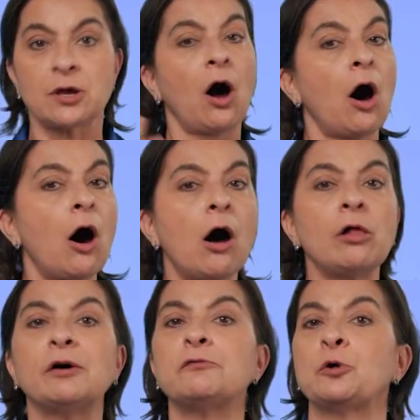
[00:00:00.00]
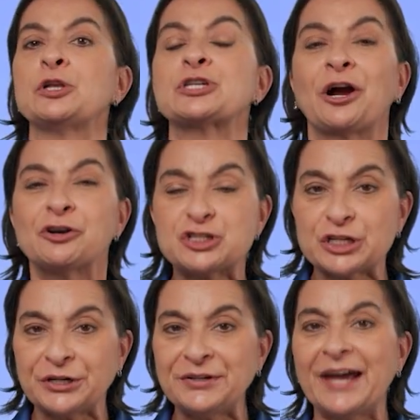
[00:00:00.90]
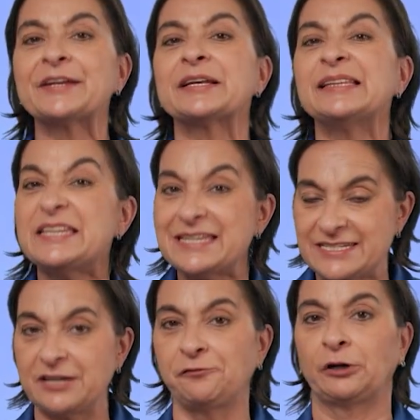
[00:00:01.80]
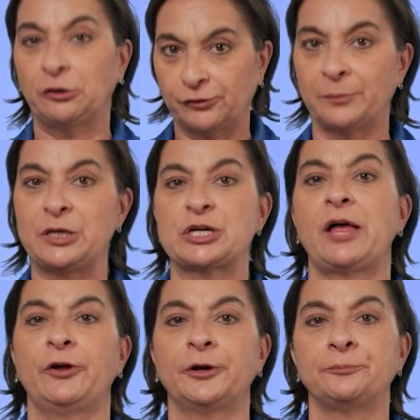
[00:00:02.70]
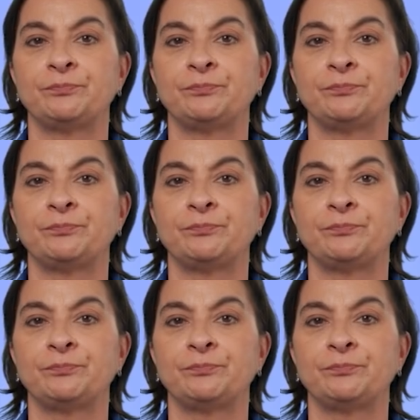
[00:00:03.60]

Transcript: all of which are genetically different from each other.